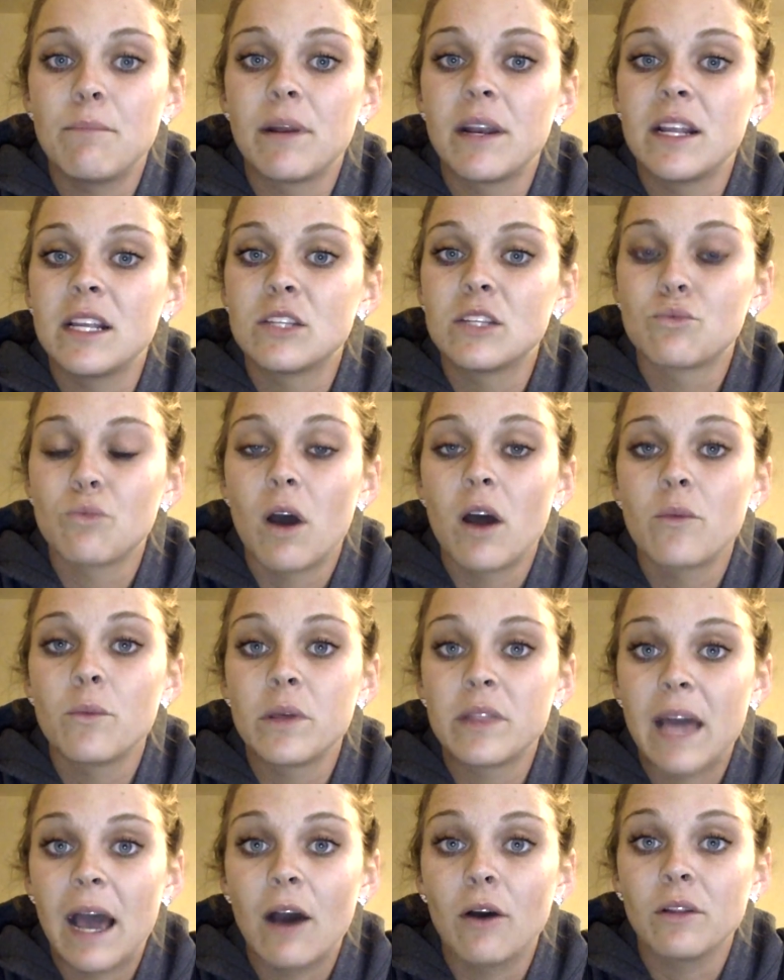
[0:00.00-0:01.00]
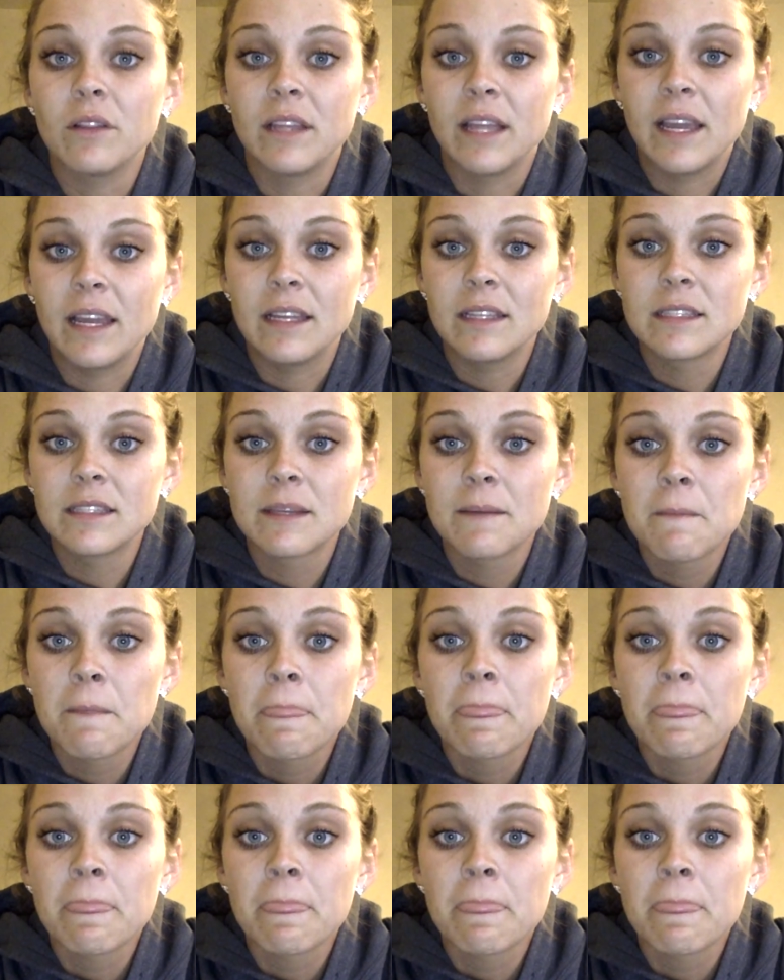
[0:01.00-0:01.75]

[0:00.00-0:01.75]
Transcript: but it is run without lanes.